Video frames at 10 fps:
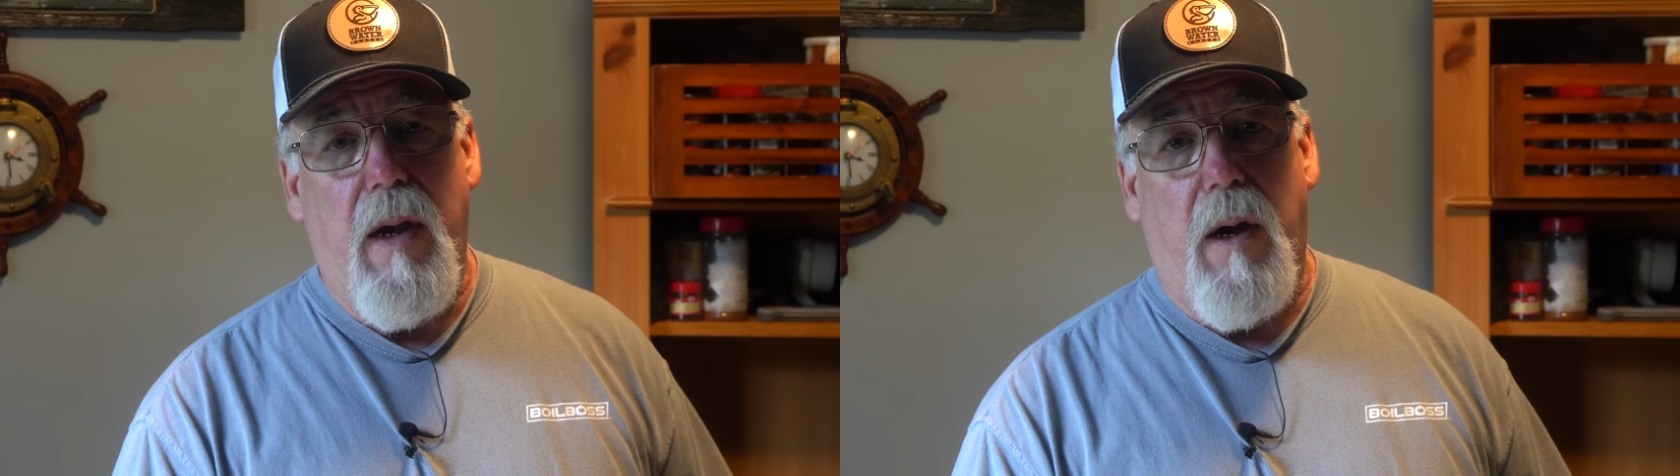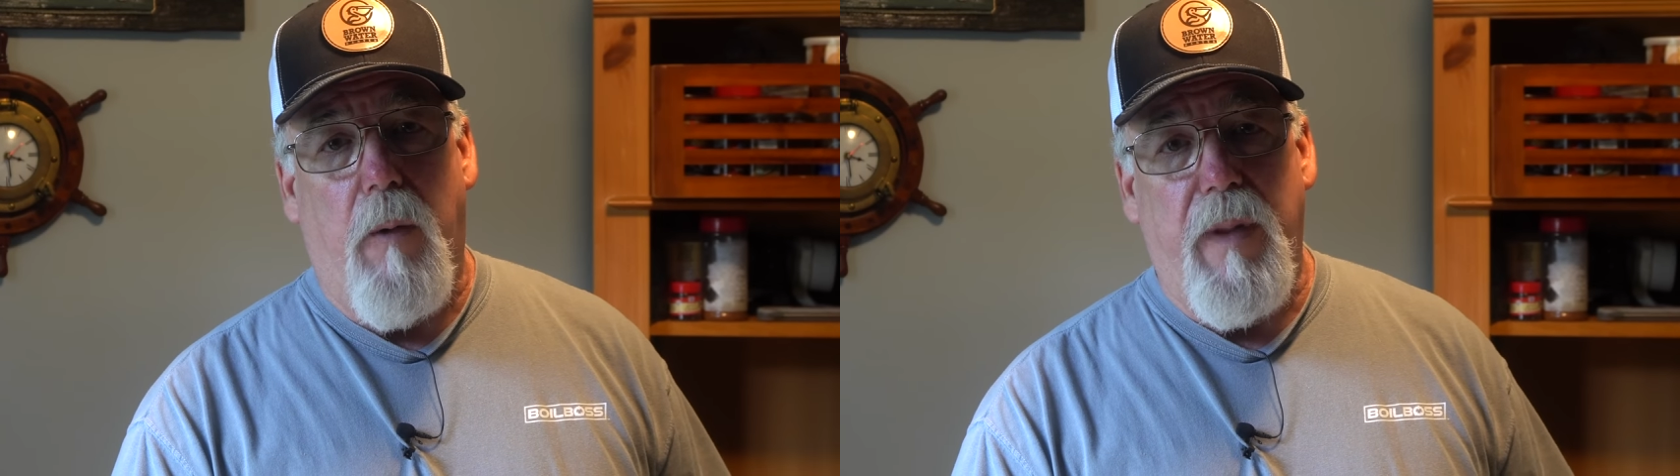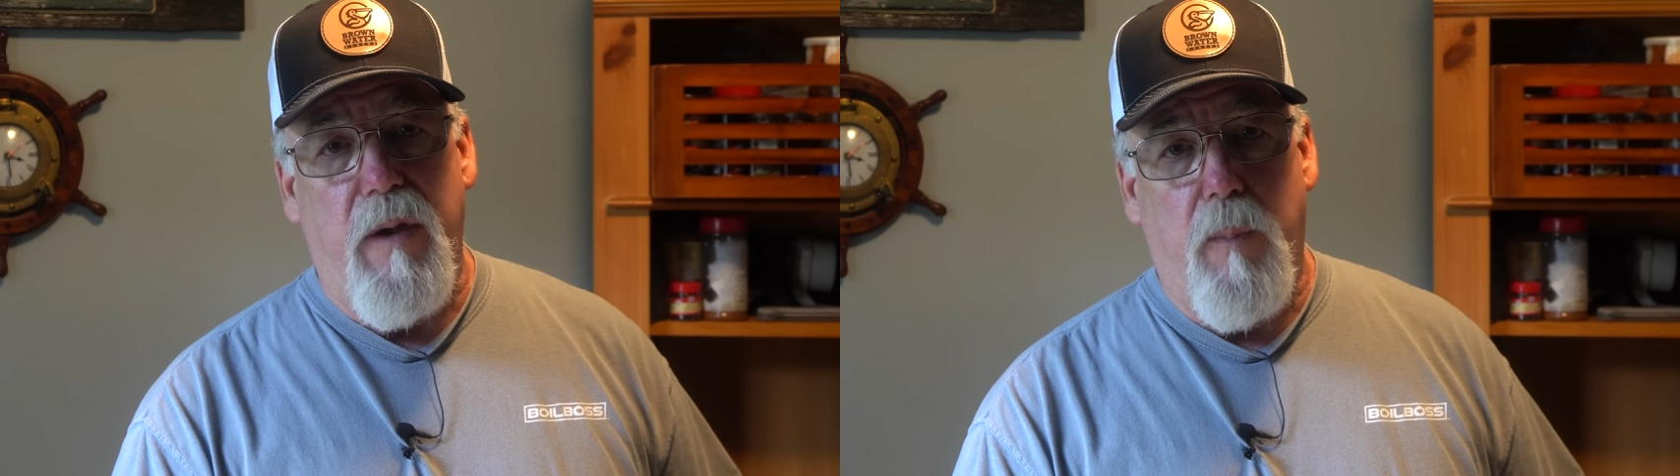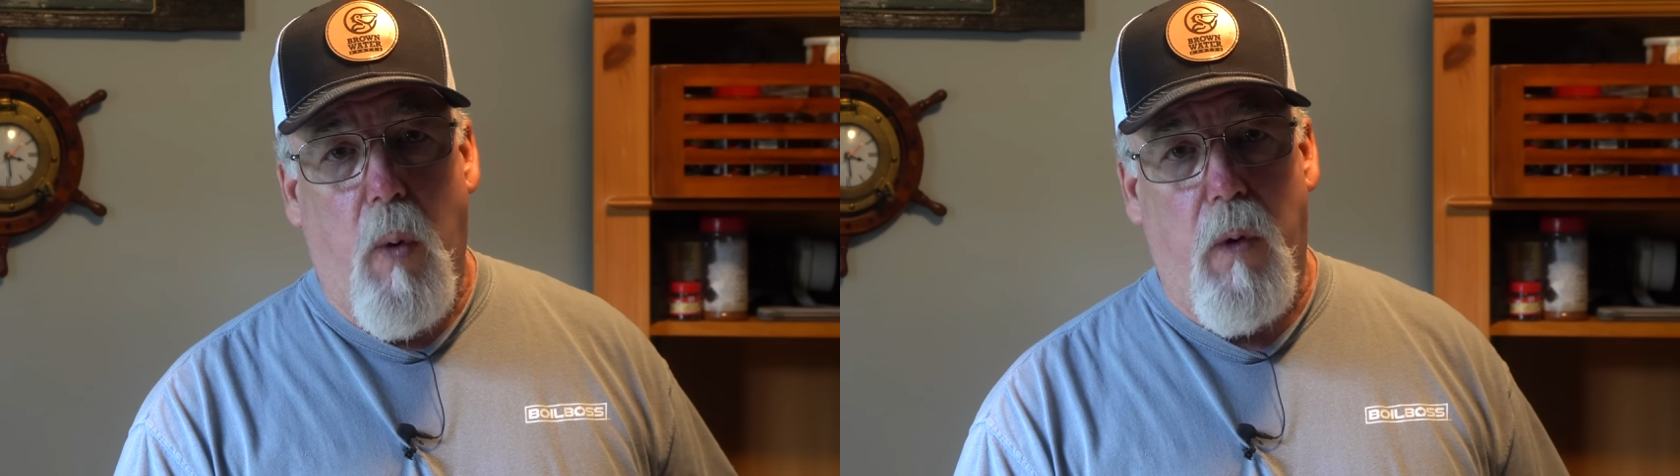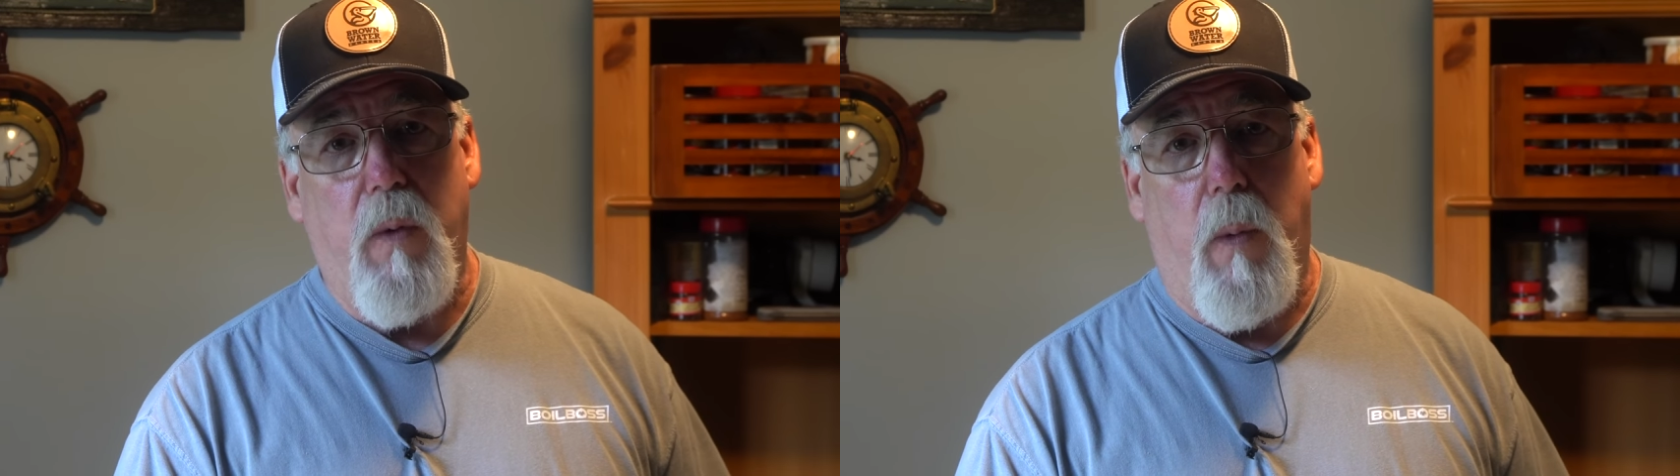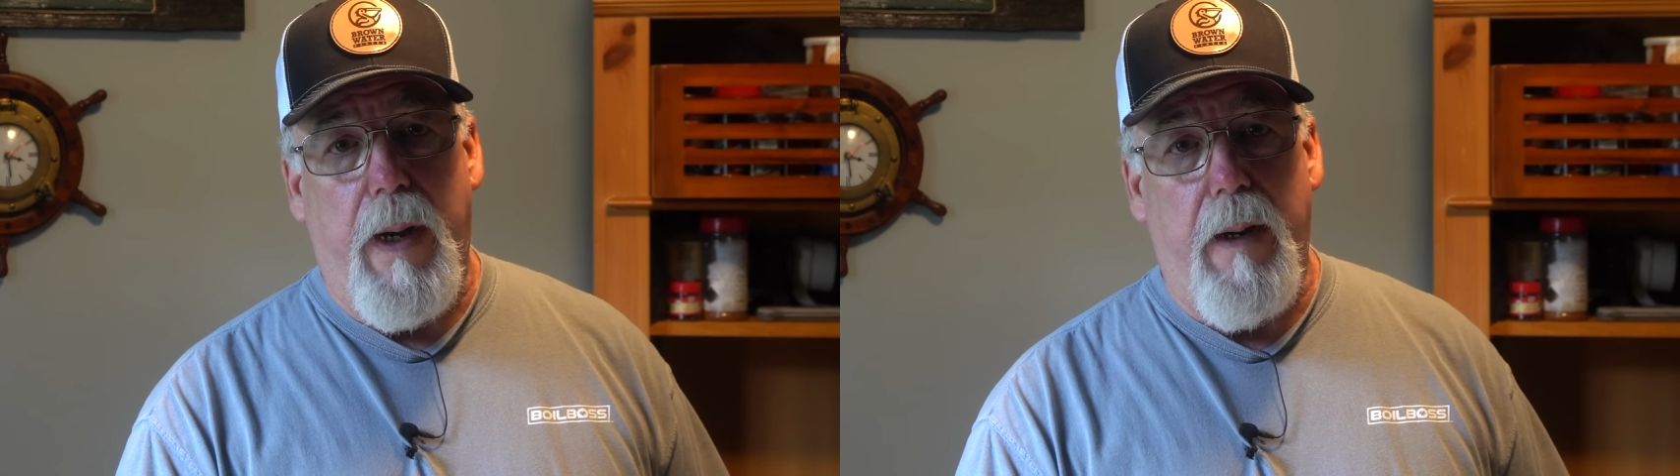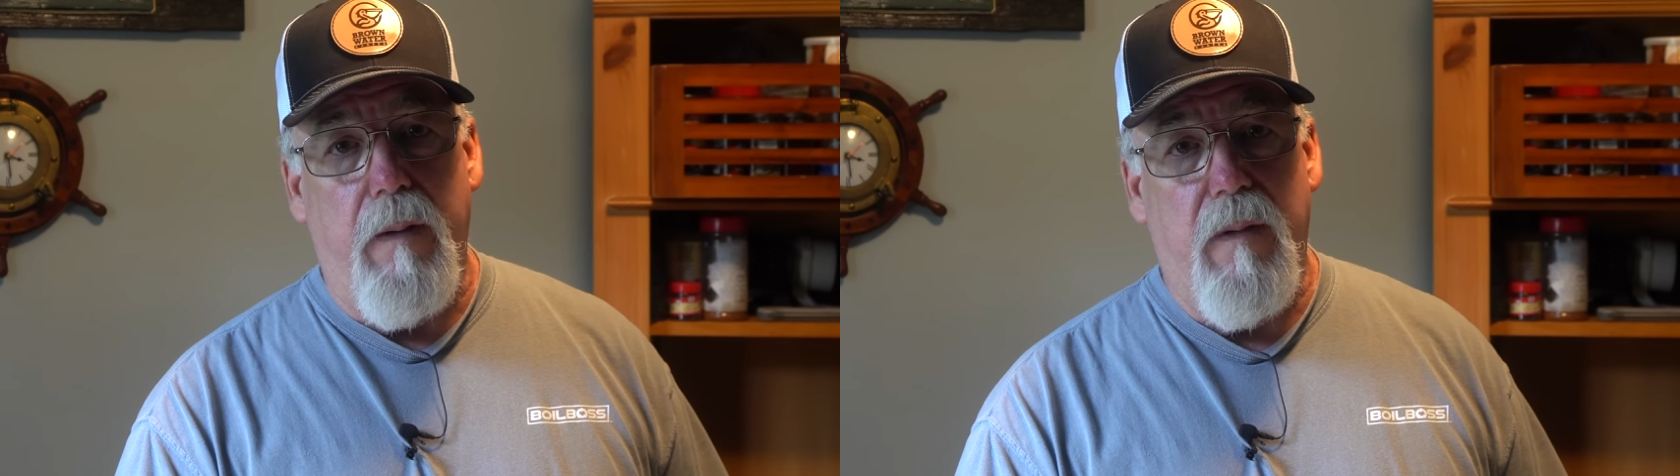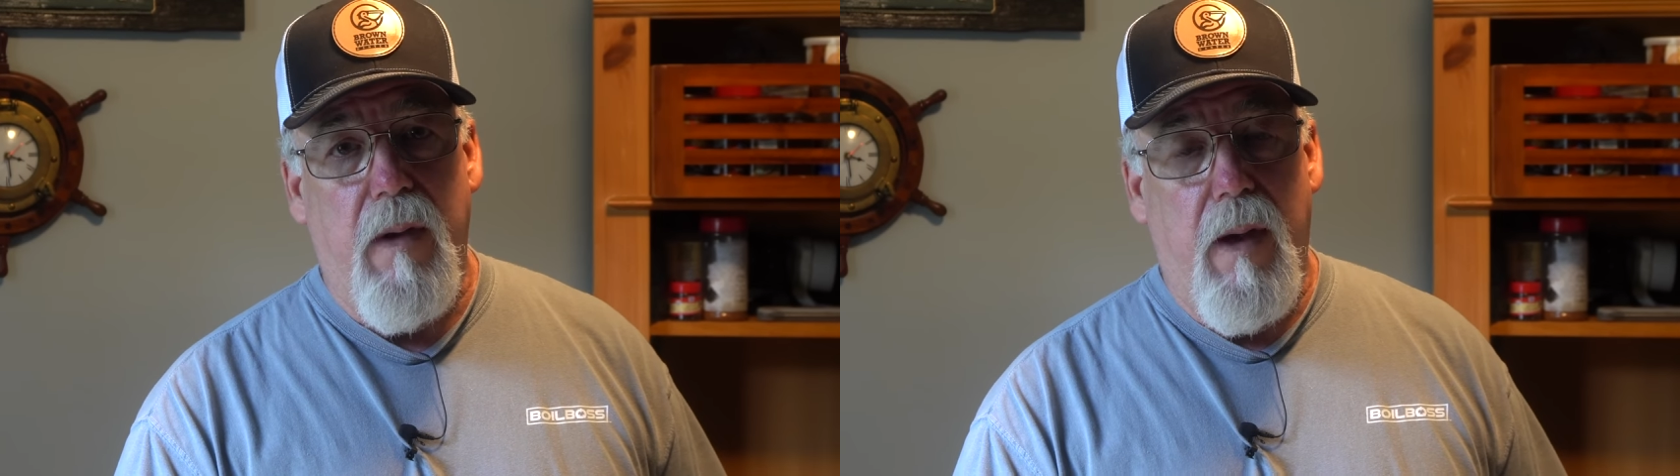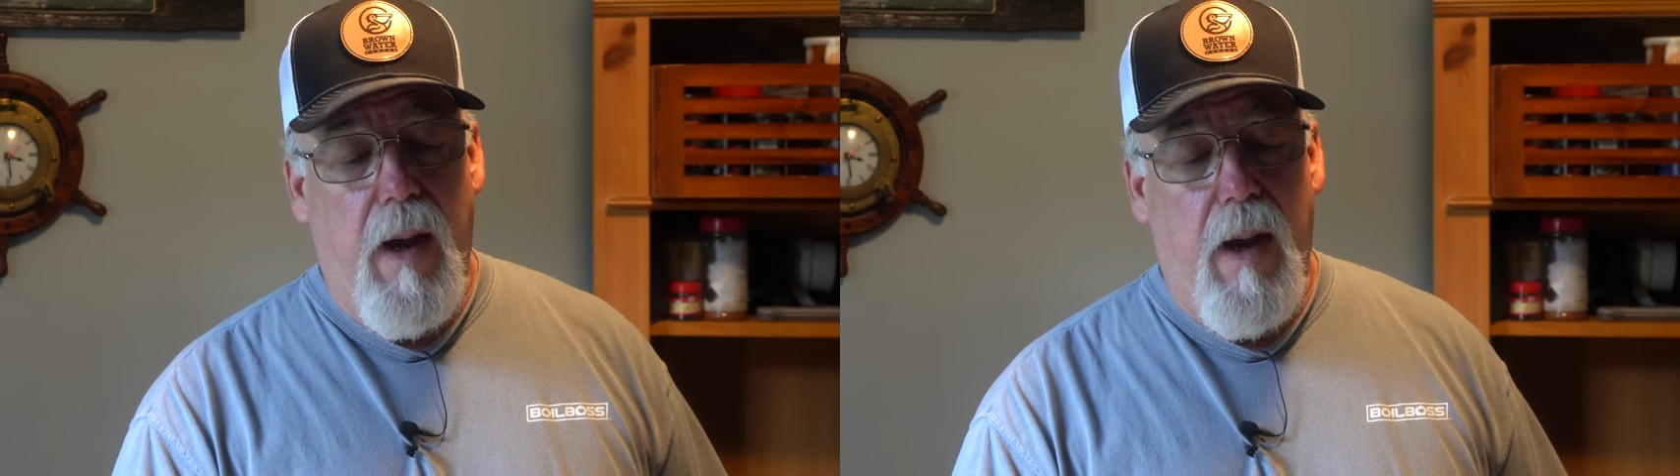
on these pork wings.